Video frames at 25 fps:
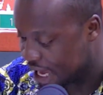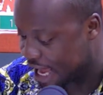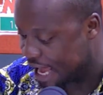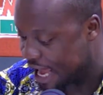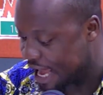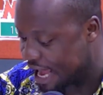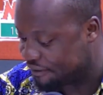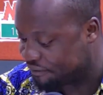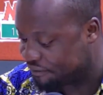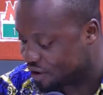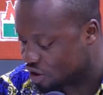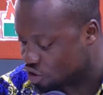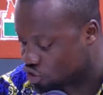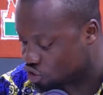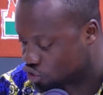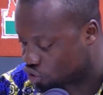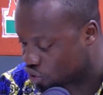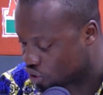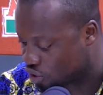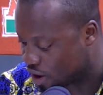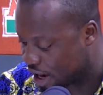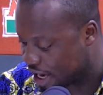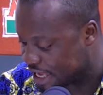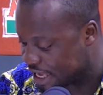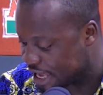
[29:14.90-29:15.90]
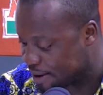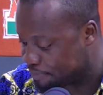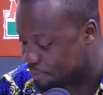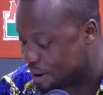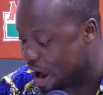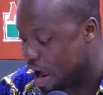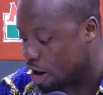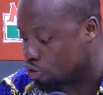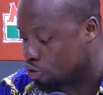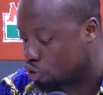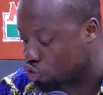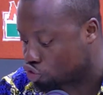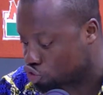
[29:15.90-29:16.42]
face so e ye
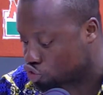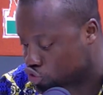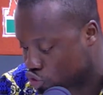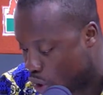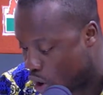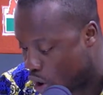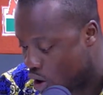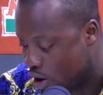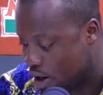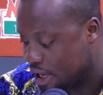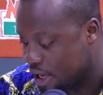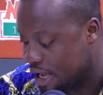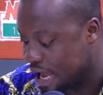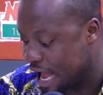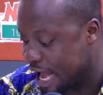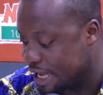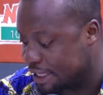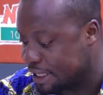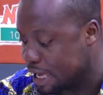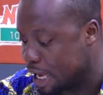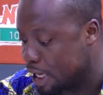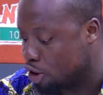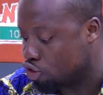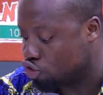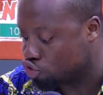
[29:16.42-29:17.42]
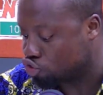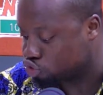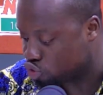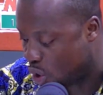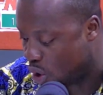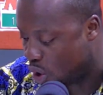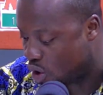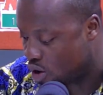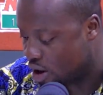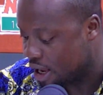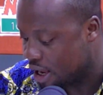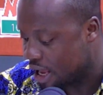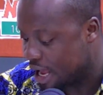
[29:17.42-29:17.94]
pan otwo cake two
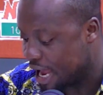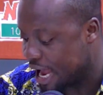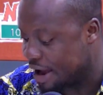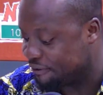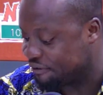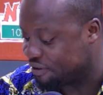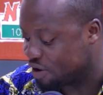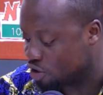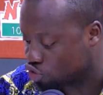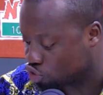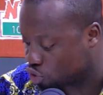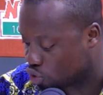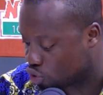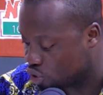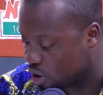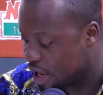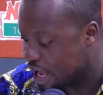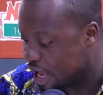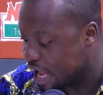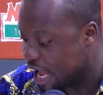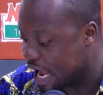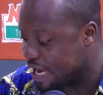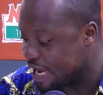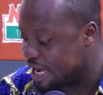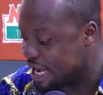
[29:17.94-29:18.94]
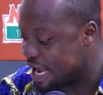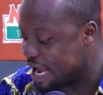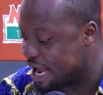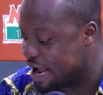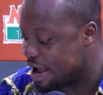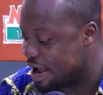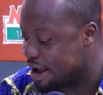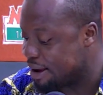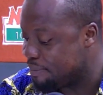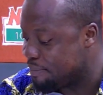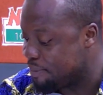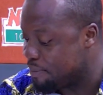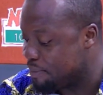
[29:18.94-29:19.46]
e face so e
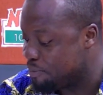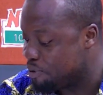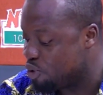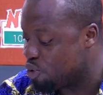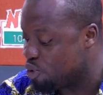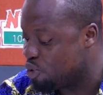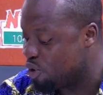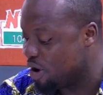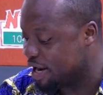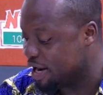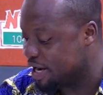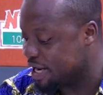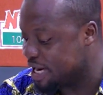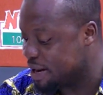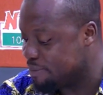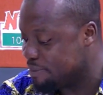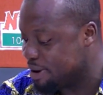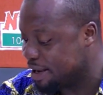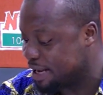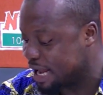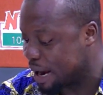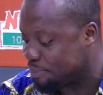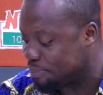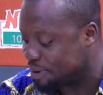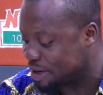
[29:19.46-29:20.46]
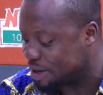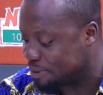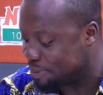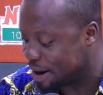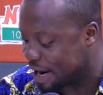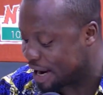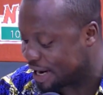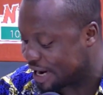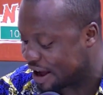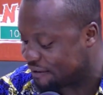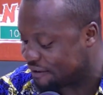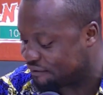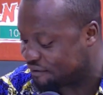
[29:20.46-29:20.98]
ye we gini make up ne
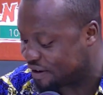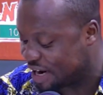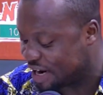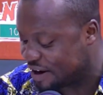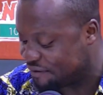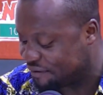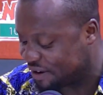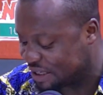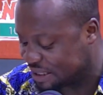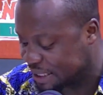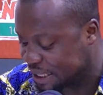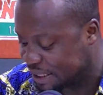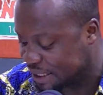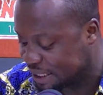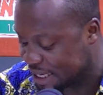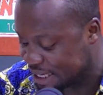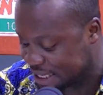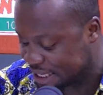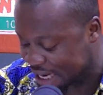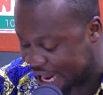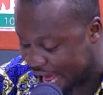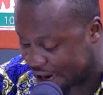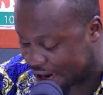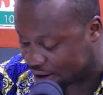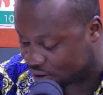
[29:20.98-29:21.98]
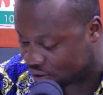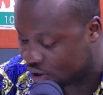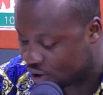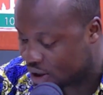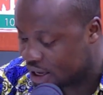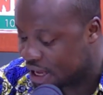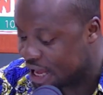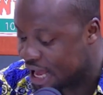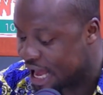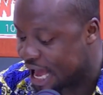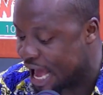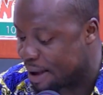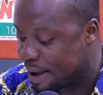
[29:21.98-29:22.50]
brother fan facilitate nyina no
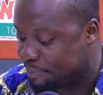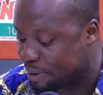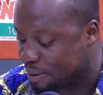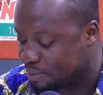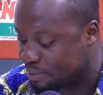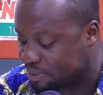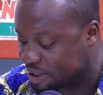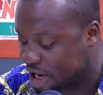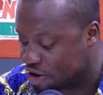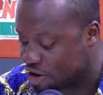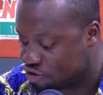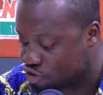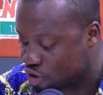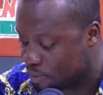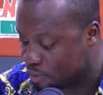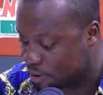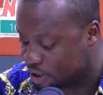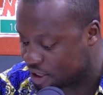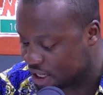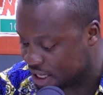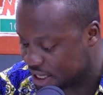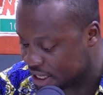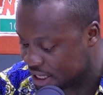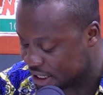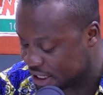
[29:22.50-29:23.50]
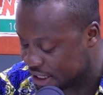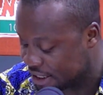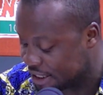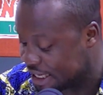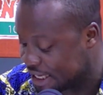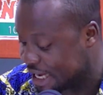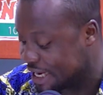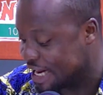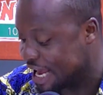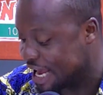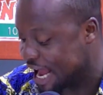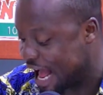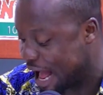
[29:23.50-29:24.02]
pem san job training ye
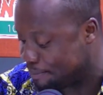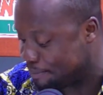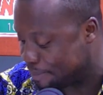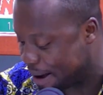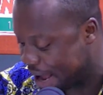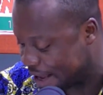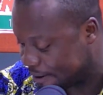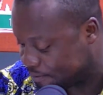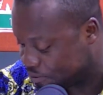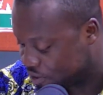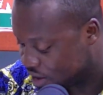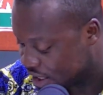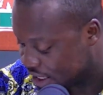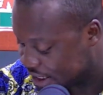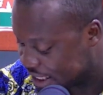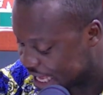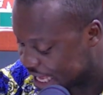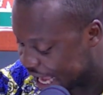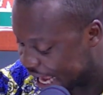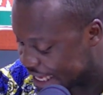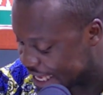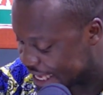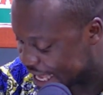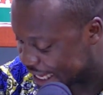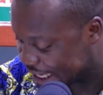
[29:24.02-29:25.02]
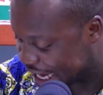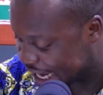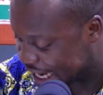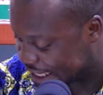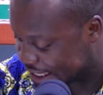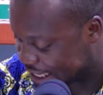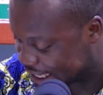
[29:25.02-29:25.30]
de aba ya ye kan